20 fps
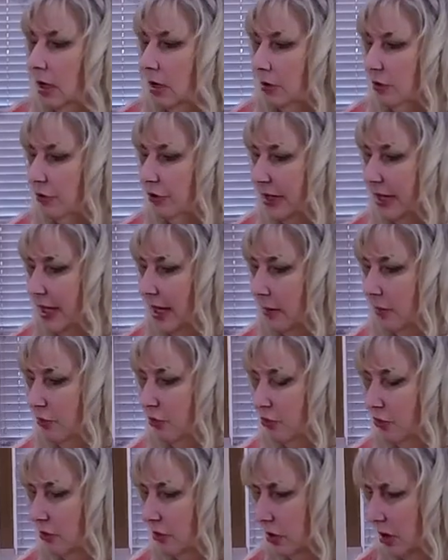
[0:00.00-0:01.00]
Should come,
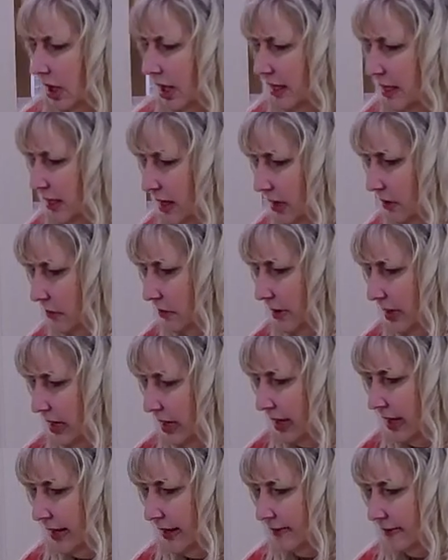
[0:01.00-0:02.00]
I think
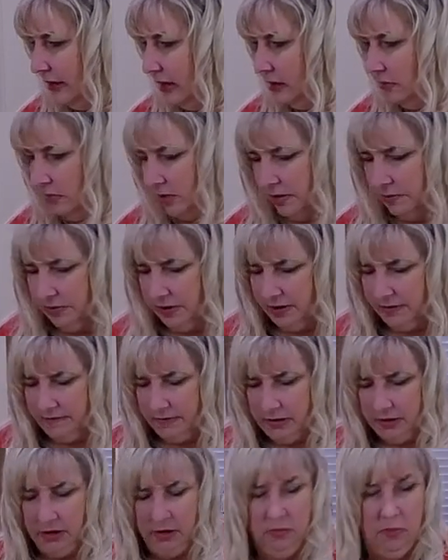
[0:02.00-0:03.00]
Rita is in my private
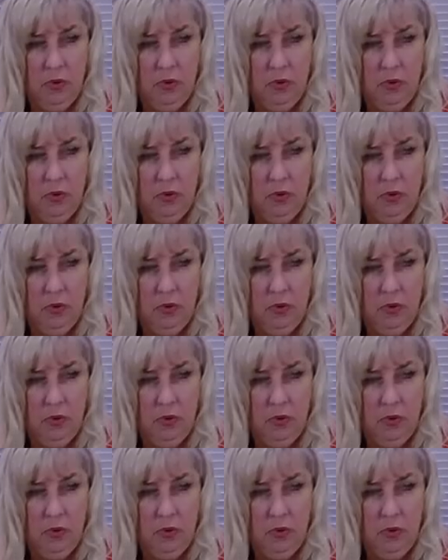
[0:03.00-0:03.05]
group.